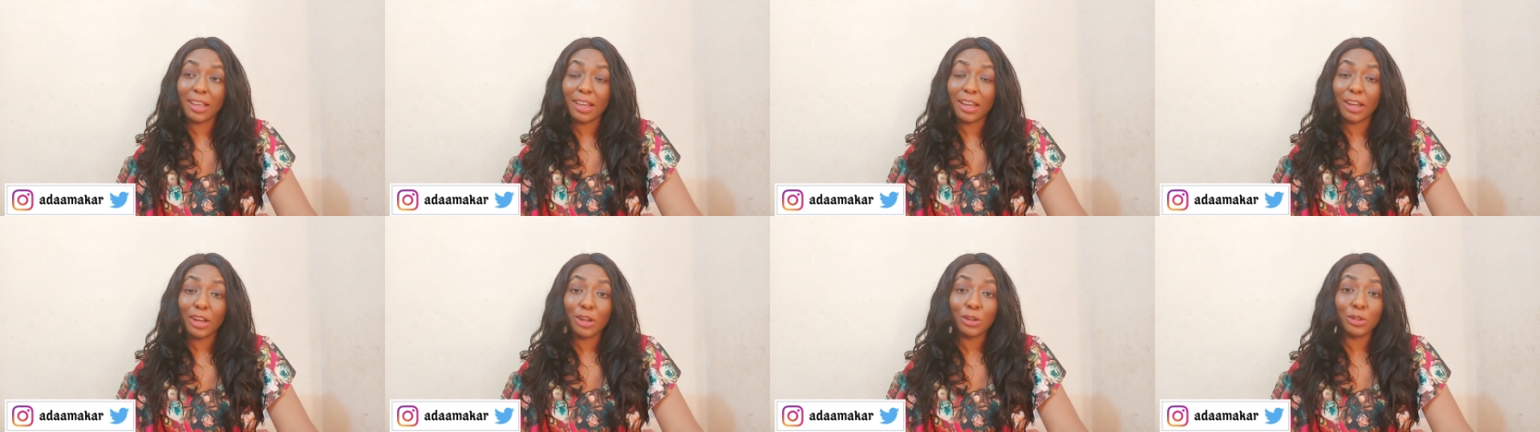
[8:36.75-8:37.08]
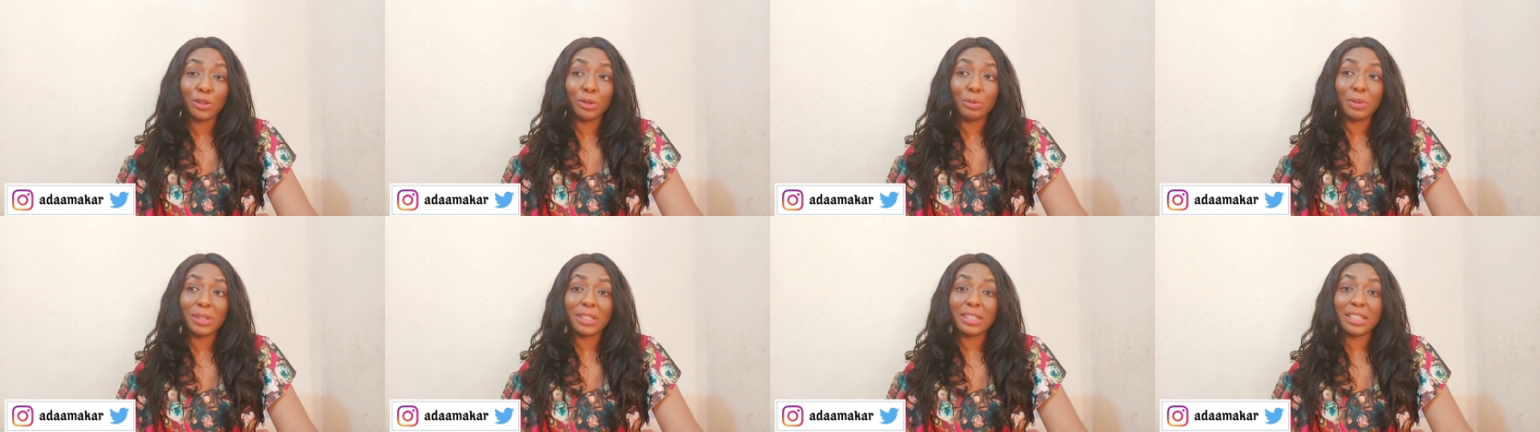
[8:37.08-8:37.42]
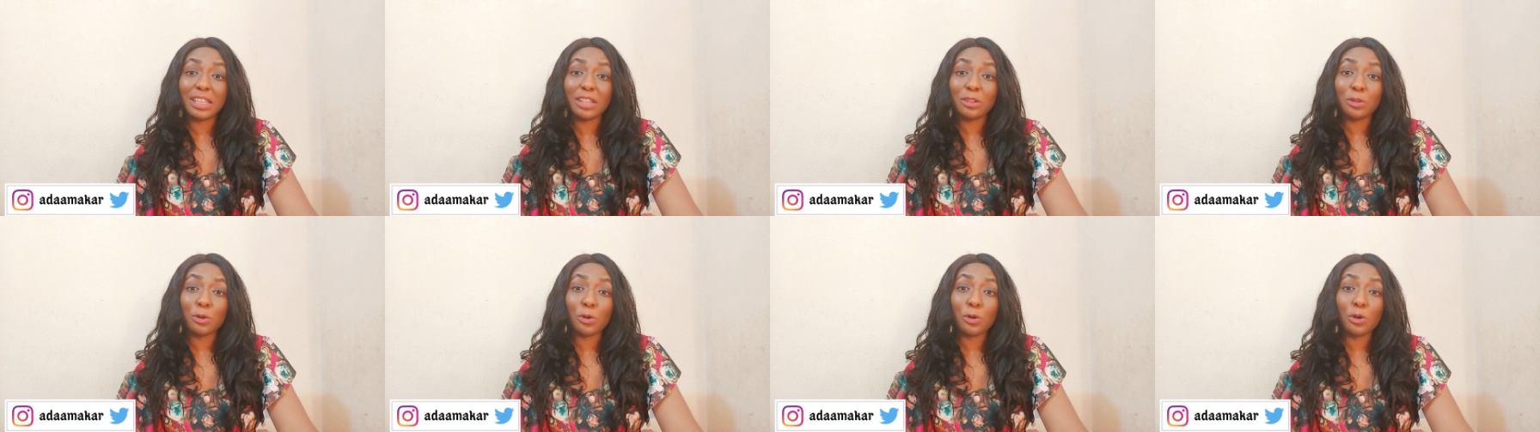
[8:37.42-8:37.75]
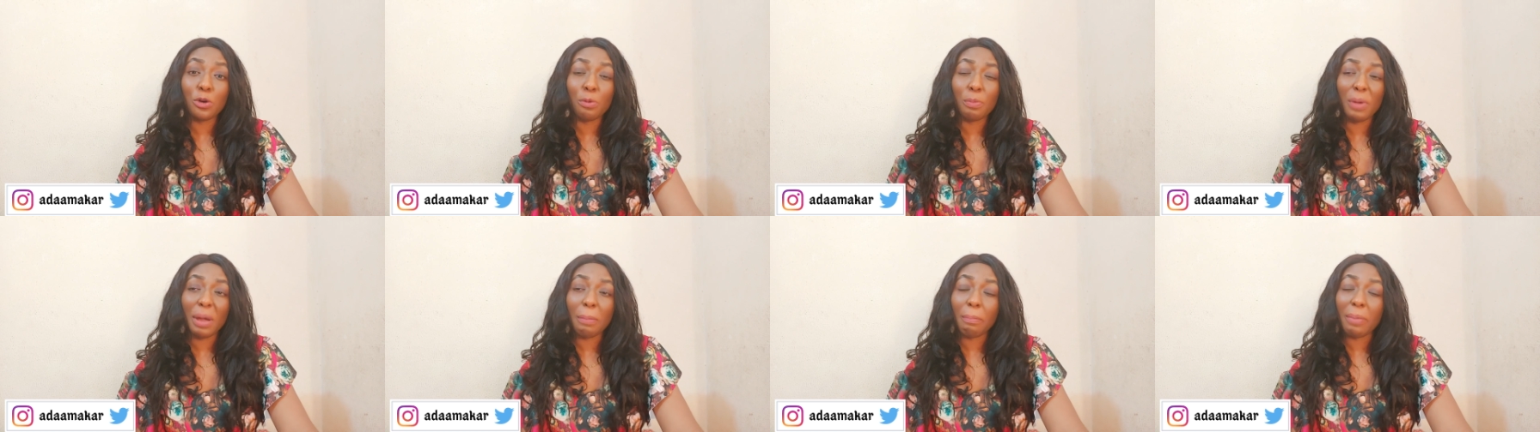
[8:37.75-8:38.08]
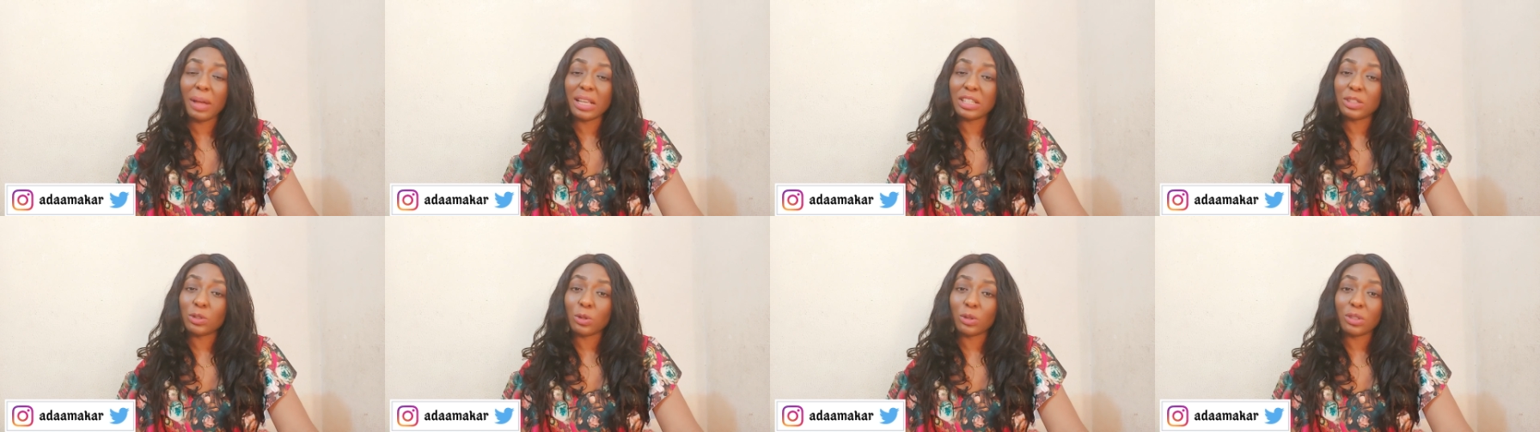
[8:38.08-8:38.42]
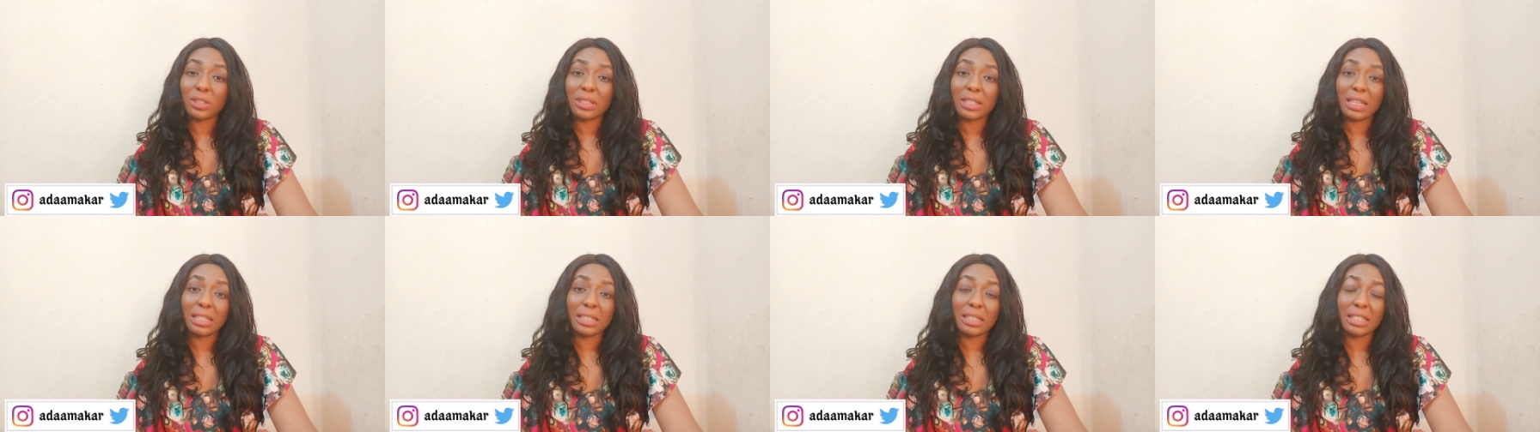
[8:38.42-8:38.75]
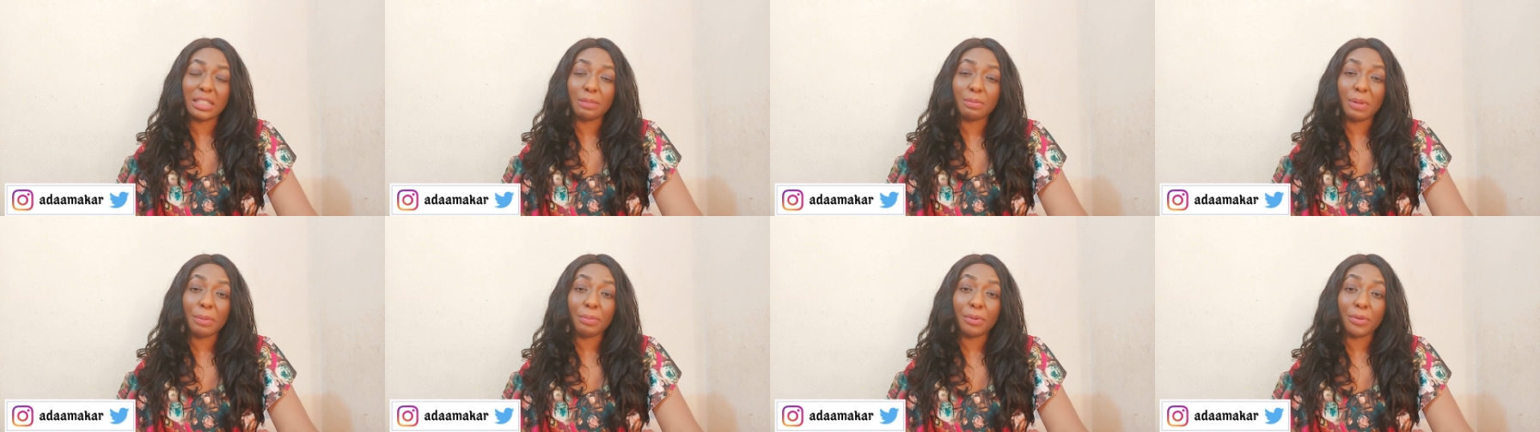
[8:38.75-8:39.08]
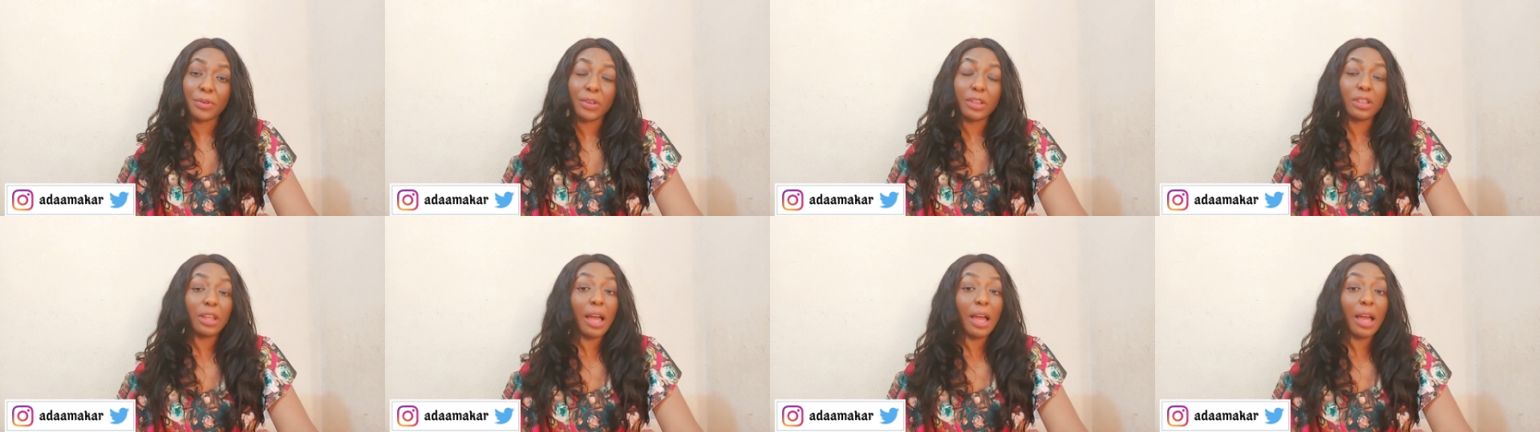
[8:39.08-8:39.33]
They'll be saying, oh, my pastor said this, my prophet.